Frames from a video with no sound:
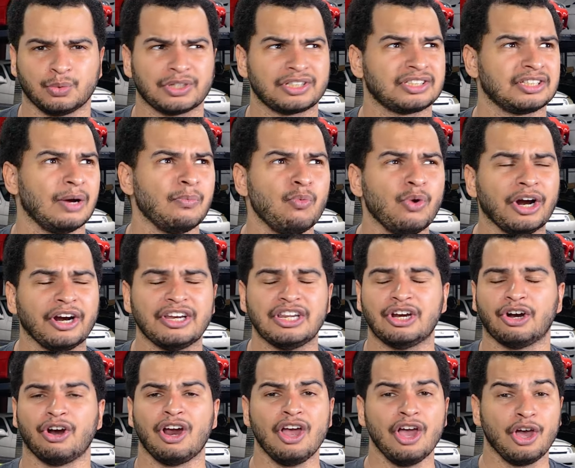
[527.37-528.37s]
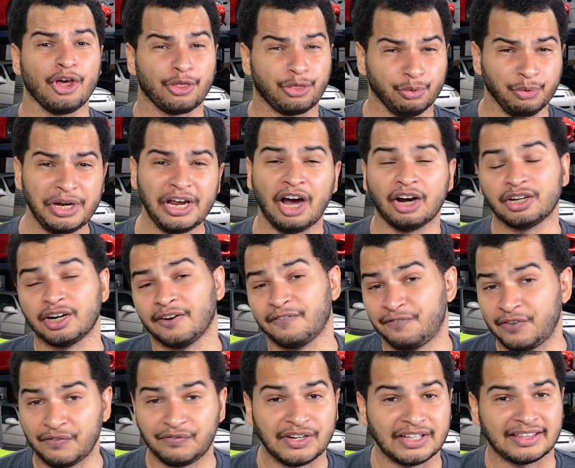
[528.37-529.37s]
was somewhere near
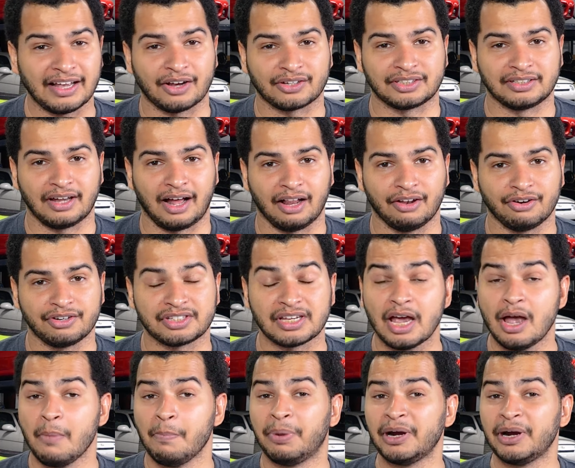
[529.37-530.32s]
$350,000,